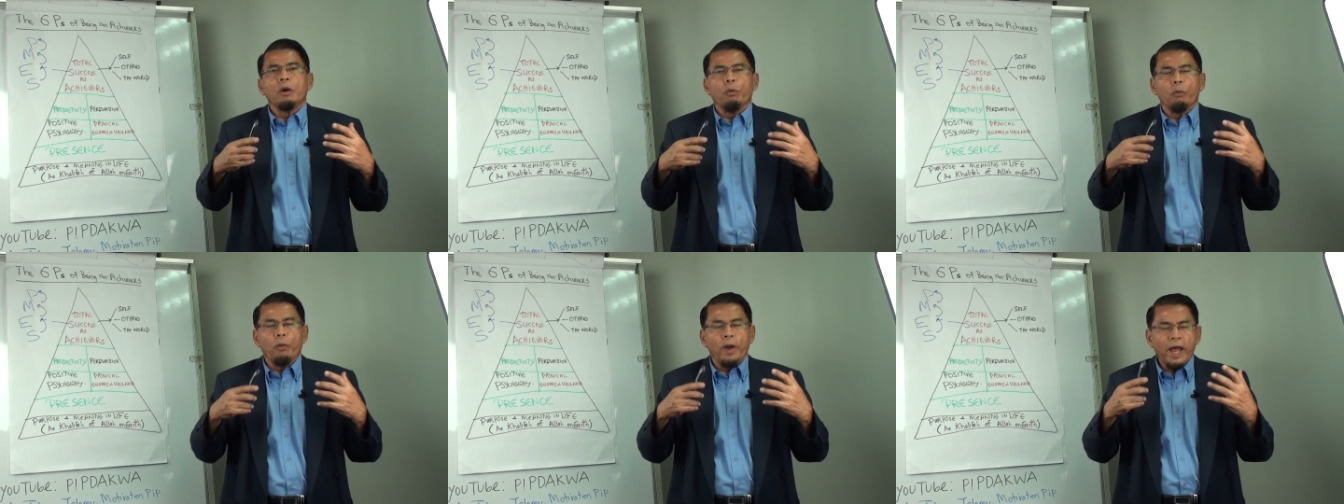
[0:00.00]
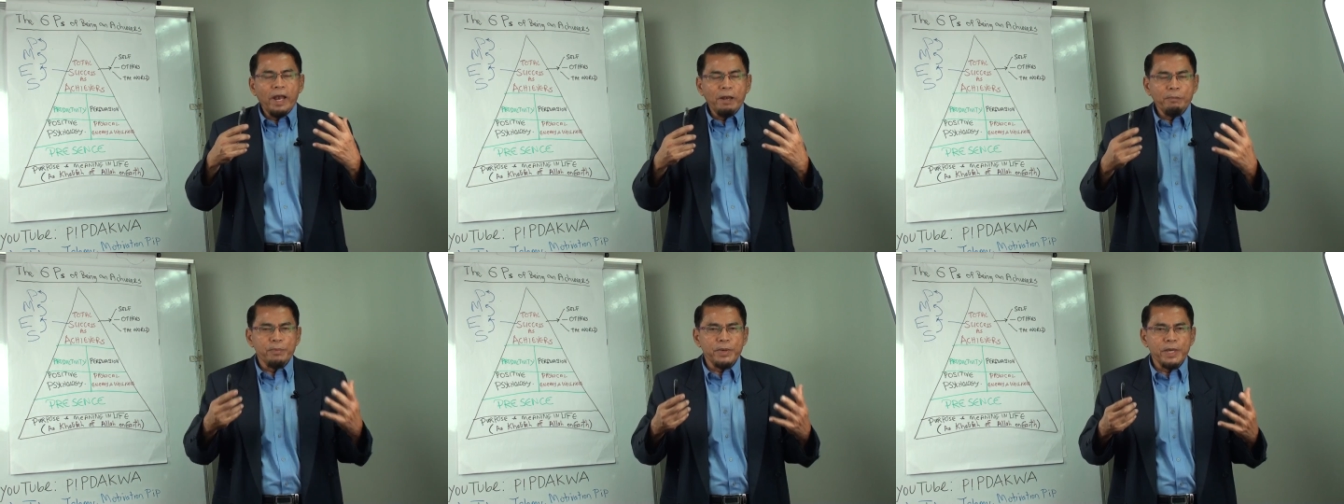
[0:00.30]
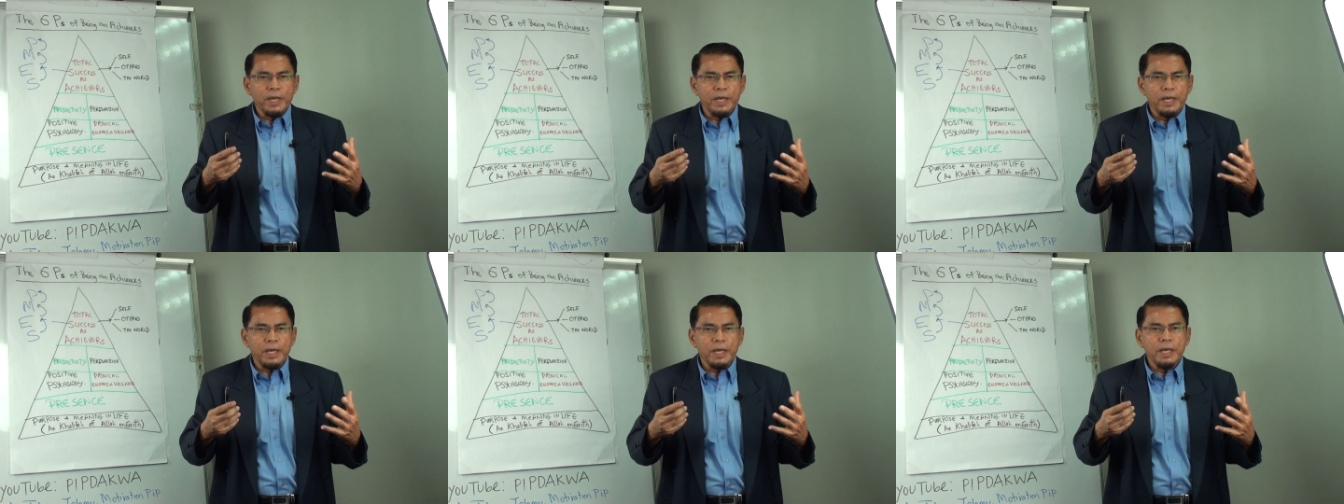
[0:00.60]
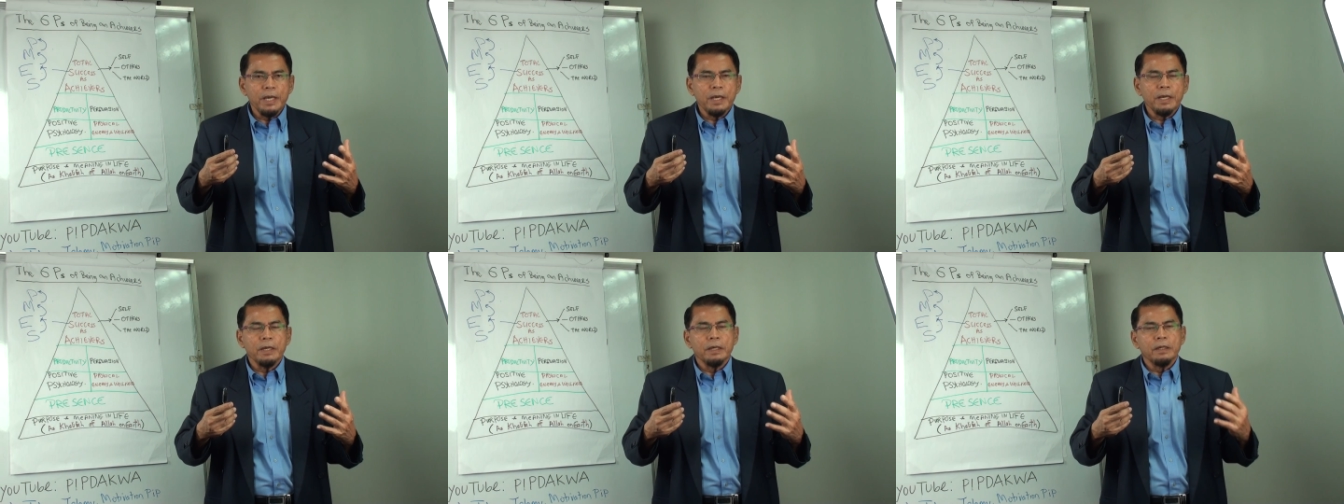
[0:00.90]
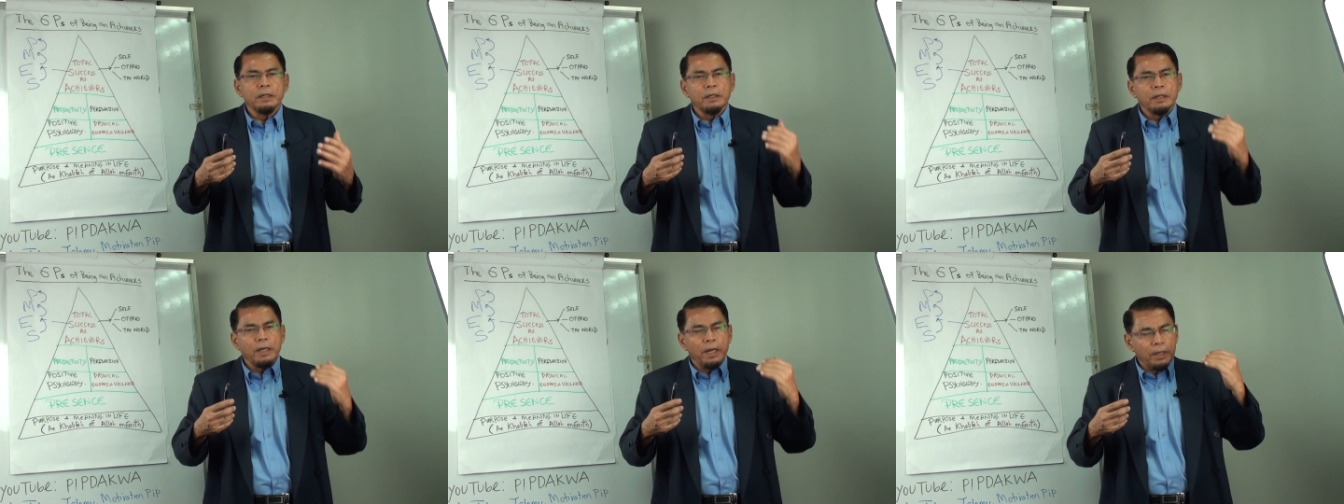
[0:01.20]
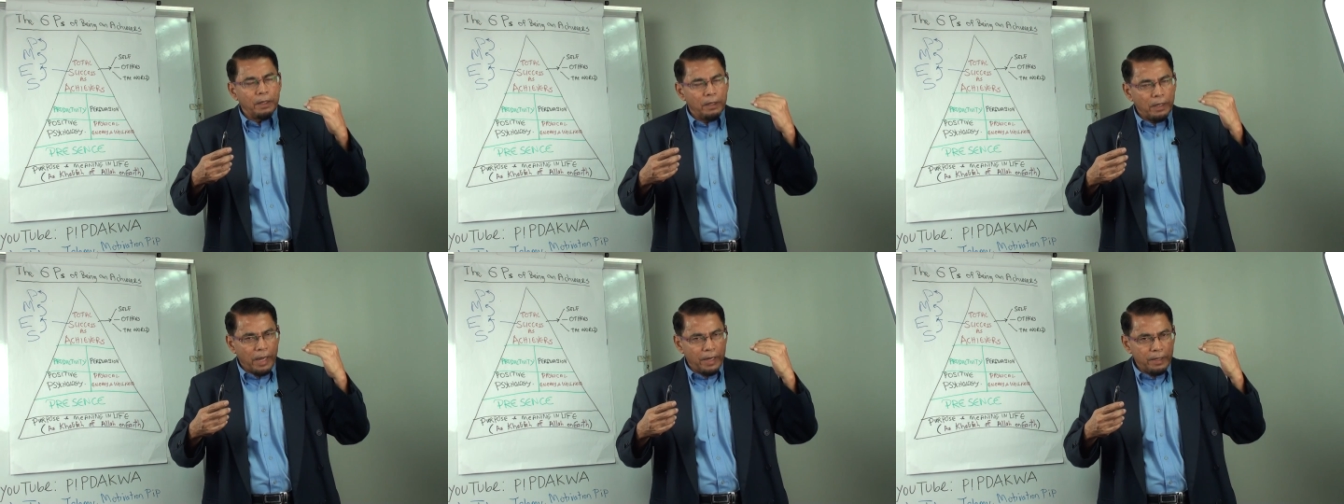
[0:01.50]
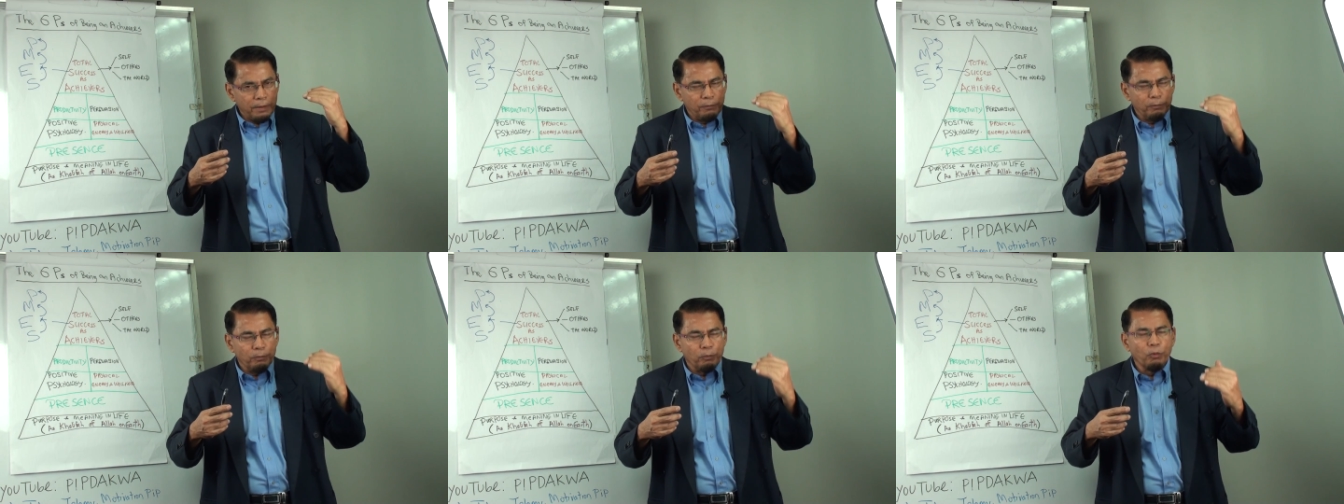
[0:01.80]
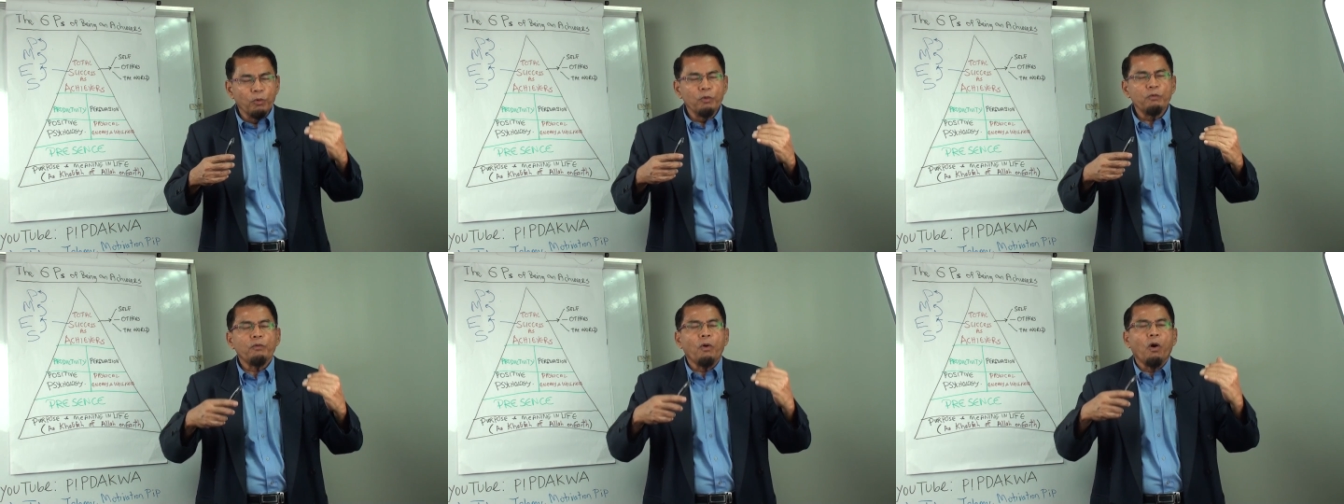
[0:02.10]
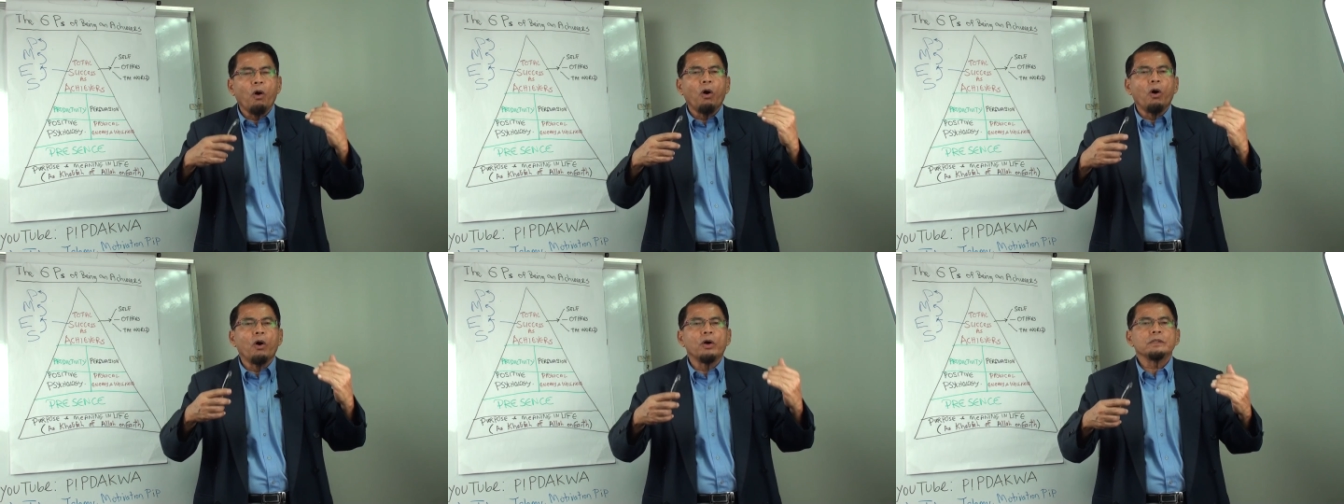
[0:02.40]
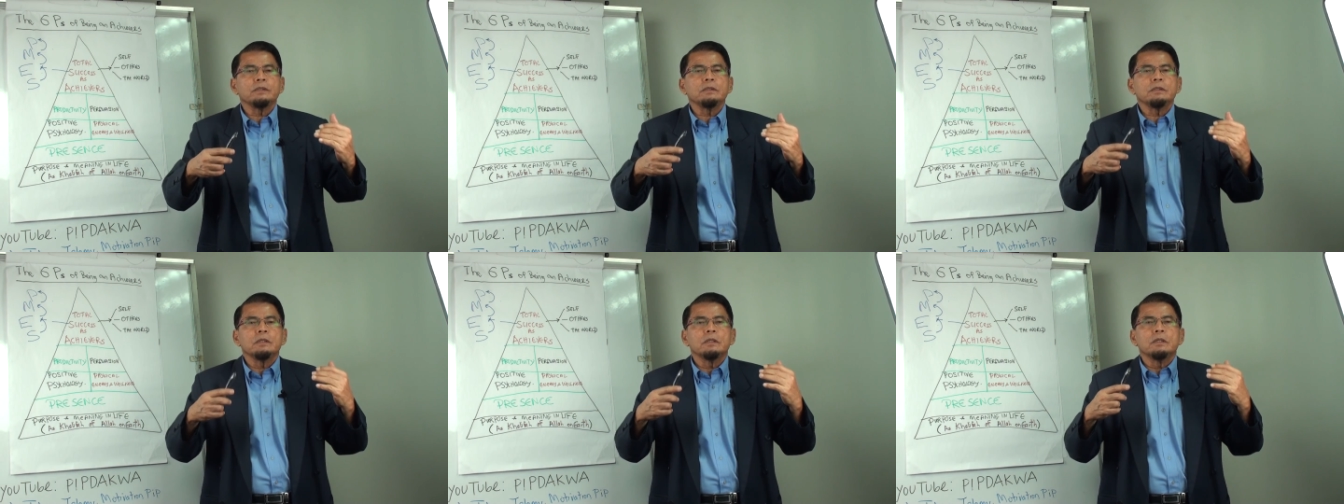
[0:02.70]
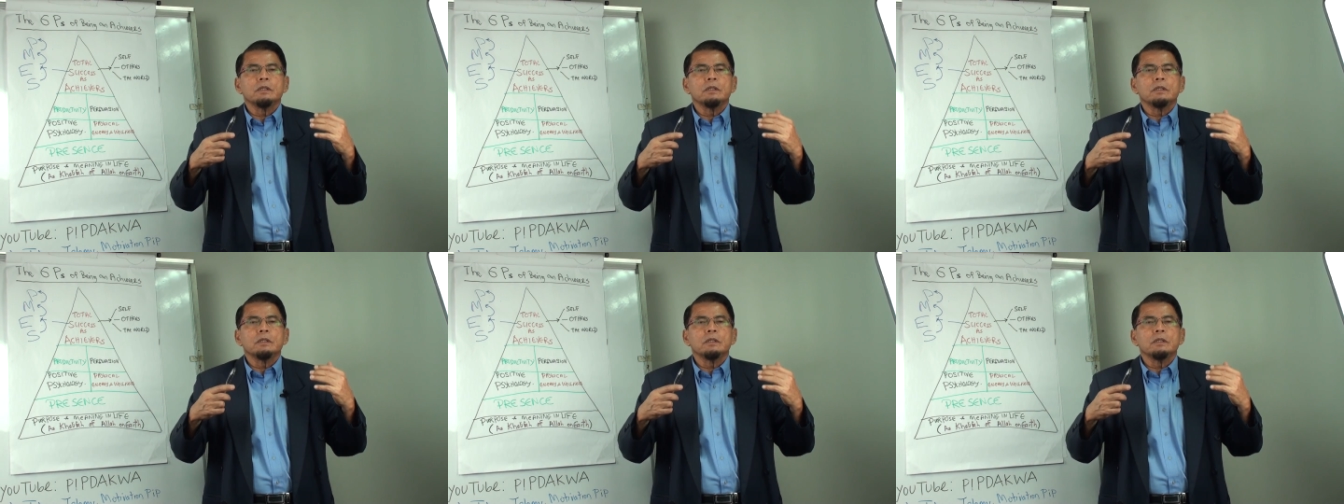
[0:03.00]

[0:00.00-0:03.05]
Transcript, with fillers: well being and move on